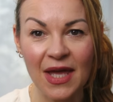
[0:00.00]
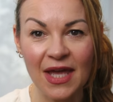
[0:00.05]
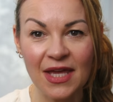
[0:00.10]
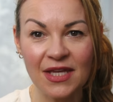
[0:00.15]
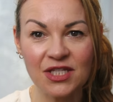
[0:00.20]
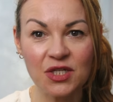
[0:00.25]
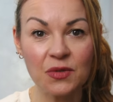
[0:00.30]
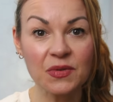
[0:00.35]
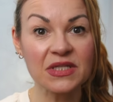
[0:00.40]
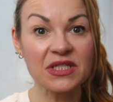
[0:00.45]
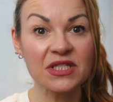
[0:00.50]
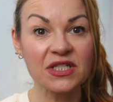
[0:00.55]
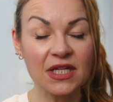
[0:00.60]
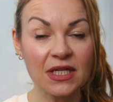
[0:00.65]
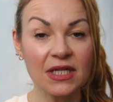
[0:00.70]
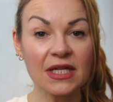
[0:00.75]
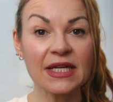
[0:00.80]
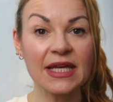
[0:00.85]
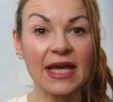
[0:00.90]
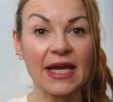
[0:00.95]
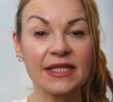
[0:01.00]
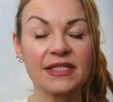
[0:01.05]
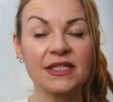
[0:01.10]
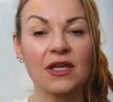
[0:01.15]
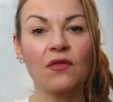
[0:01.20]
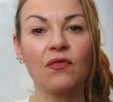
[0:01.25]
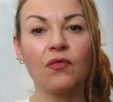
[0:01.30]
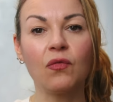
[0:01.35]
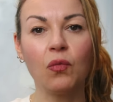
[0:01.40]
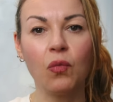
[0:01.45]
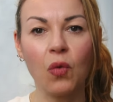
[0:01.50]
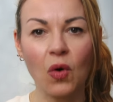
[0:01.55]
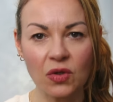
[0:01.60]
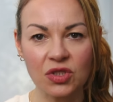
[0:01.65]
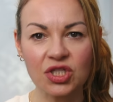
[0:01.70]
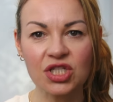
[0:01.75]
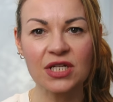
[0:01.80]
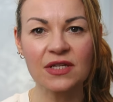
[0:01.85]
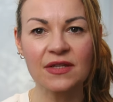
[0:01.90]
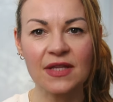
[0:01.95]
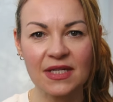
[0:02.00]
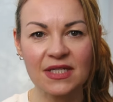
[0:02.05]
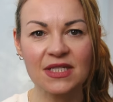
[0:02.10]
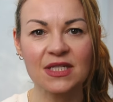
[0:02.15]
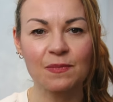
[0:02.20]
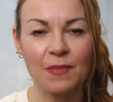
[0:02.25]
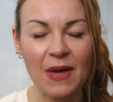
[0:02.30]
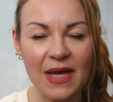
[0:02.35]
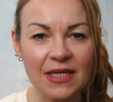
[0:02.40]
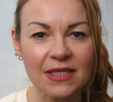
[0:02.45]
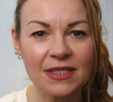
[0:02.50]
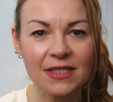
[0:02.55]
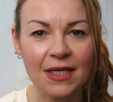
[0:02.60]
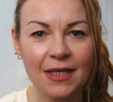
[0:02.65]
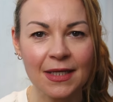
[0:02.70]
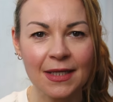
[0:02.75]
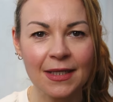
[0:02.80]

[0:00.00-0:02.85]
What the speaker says: So it's still a case of watching this space